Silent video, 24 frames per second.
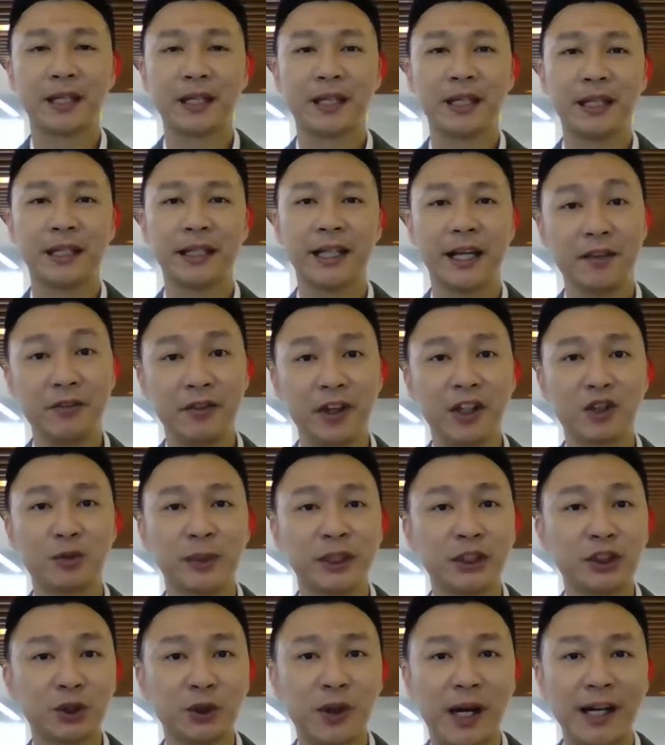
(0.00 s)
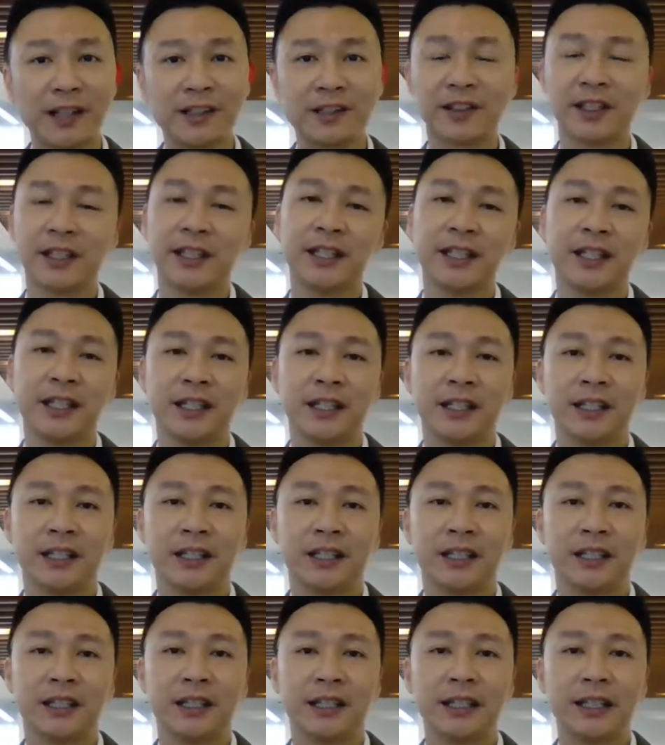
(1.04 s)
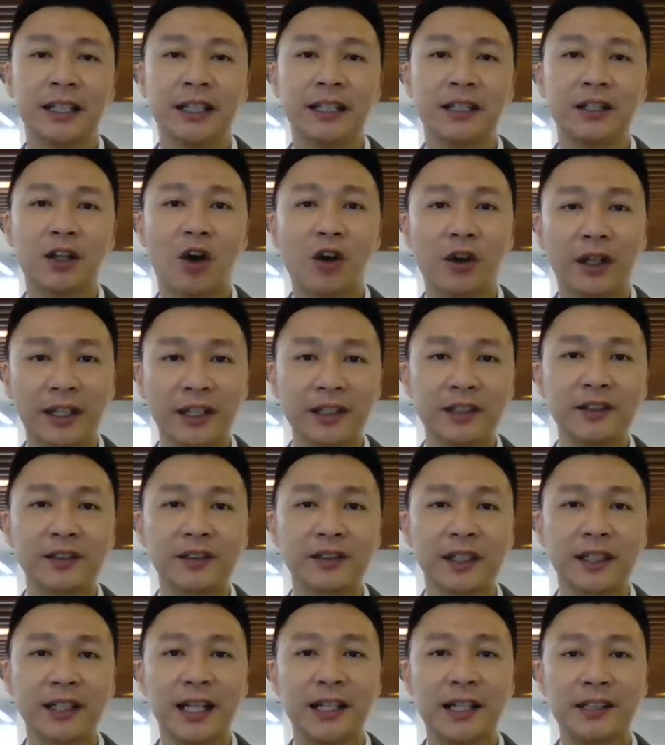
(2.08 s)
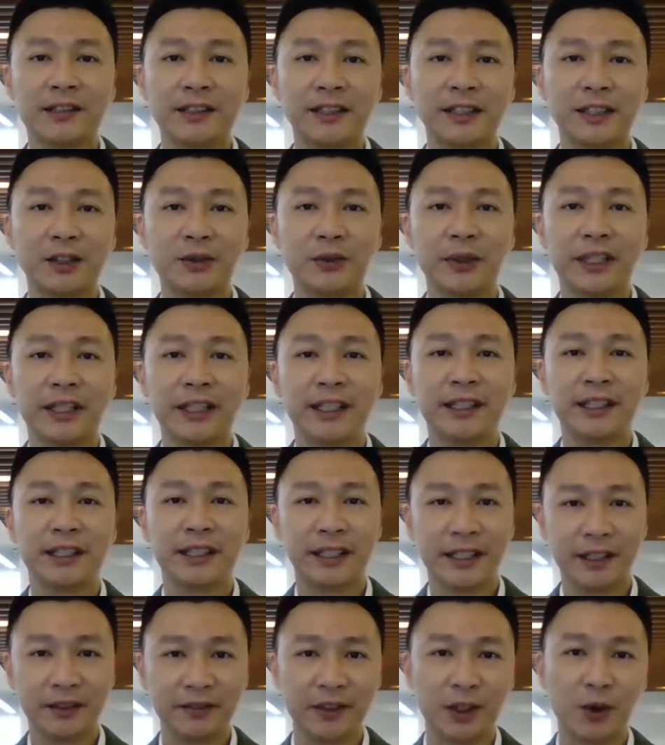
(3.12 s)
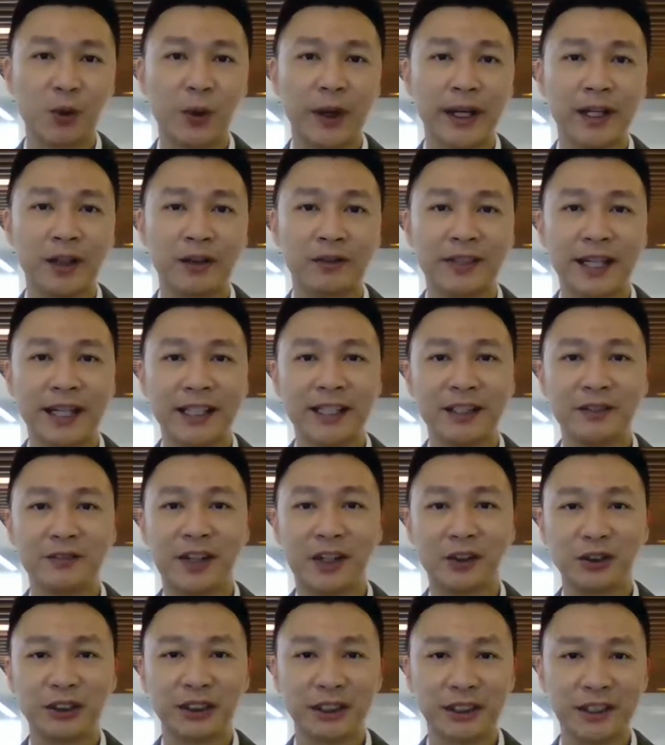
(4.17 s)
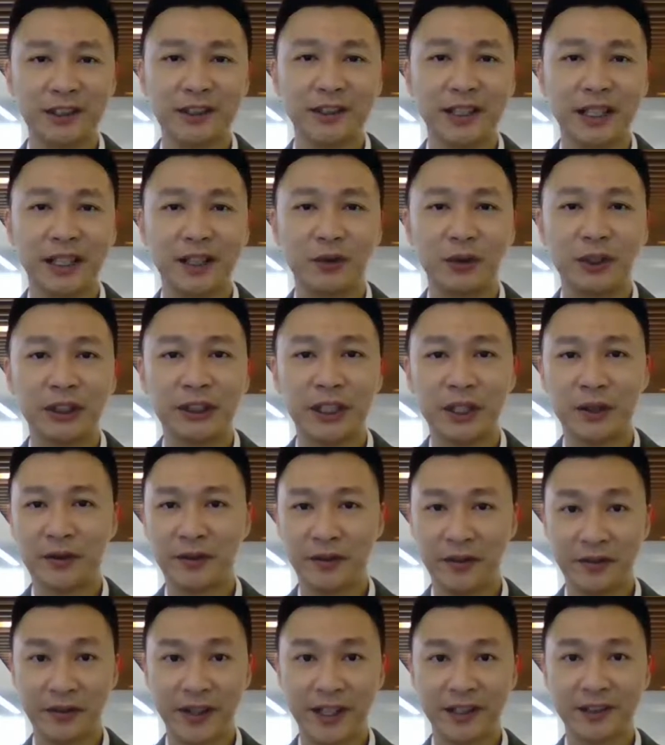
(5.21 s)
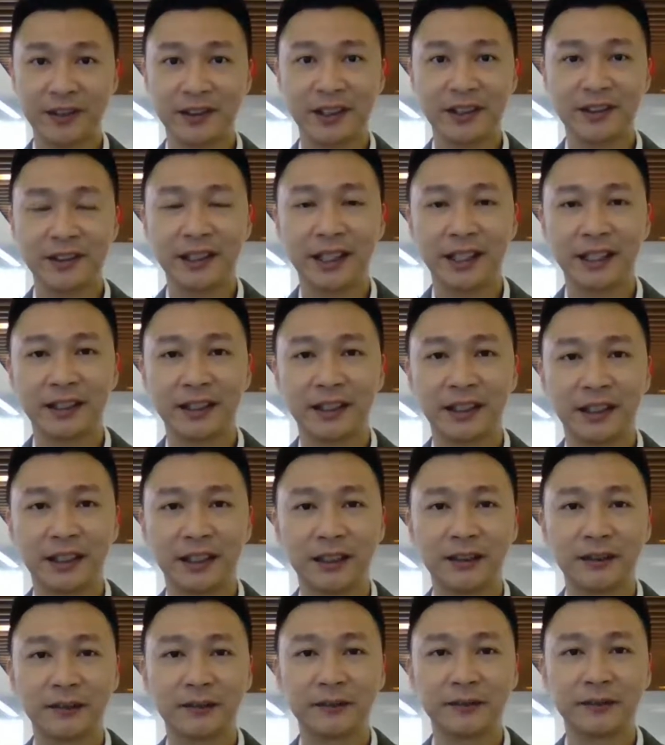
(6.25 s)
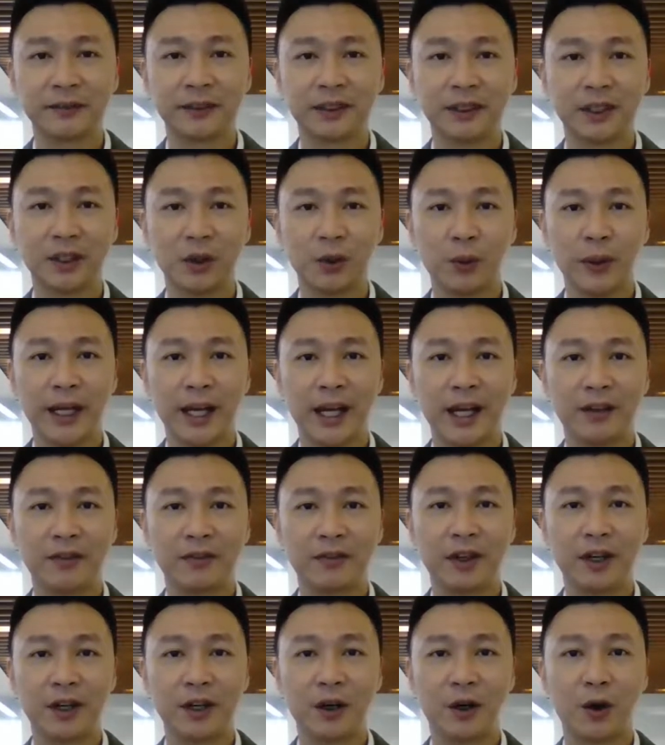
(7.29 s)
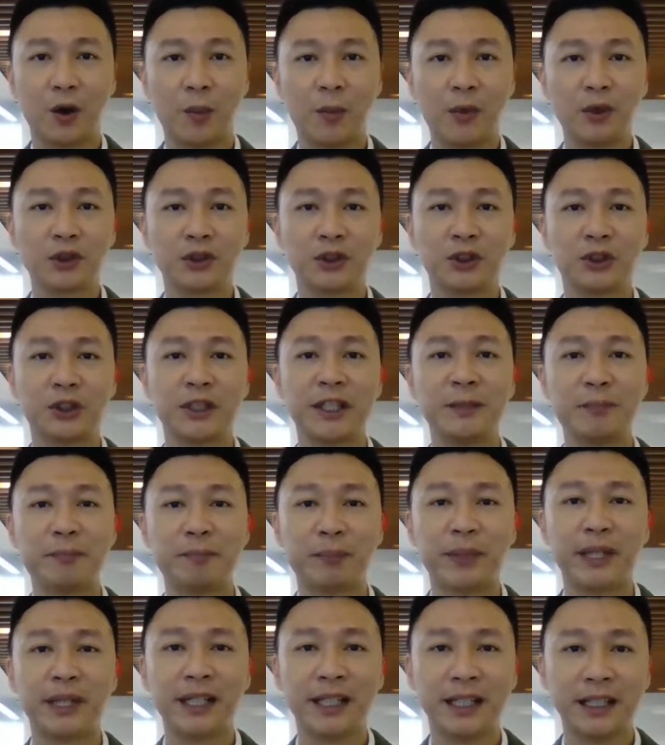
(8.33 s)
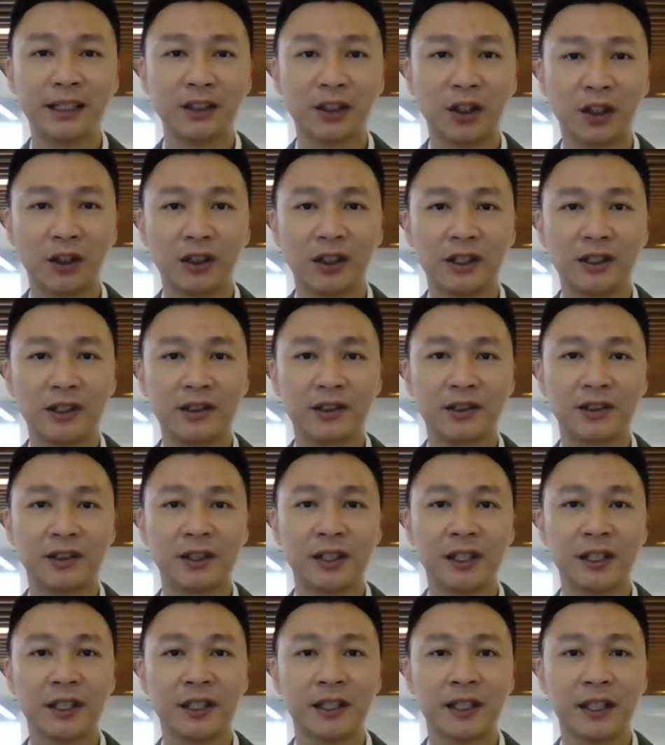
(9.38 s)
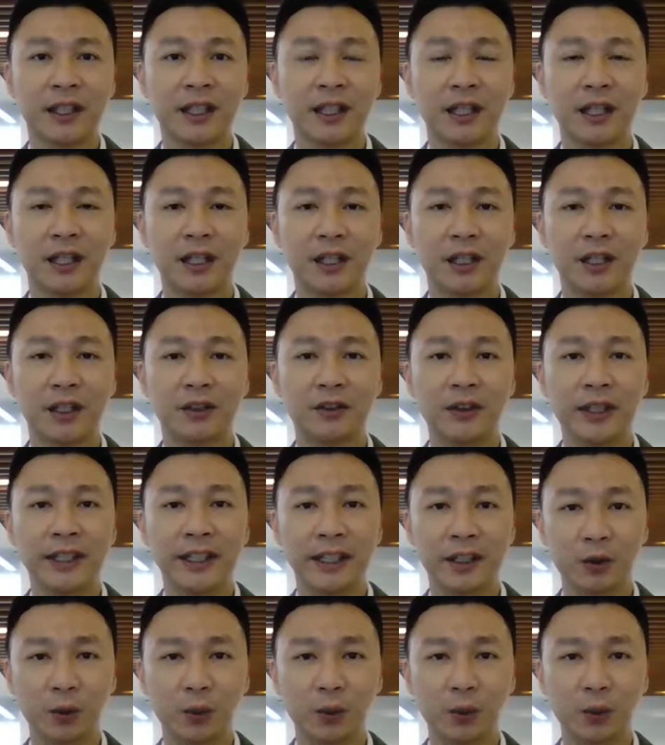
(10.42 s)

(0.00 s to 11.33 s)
put in their investment through us. In August last year, we did a giveaway of dining vouchers, and we shared with investors that we have almost $3 billion